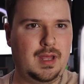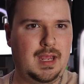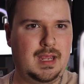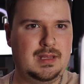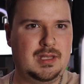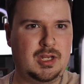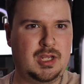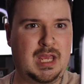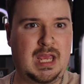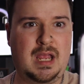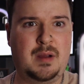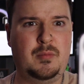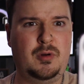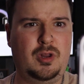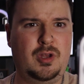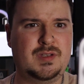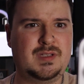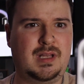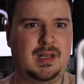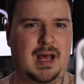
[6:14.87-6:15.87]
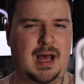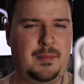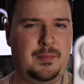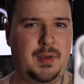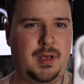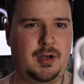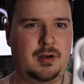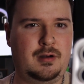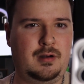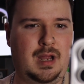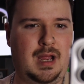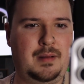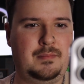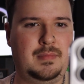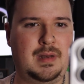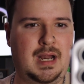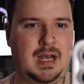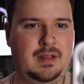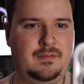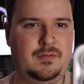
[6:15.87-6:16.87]
And the camera looks a lot better.
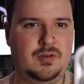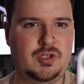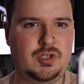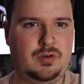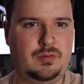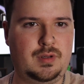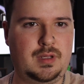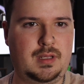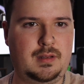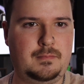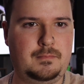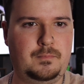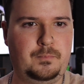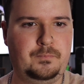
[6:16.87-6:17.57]
I'm not even joking.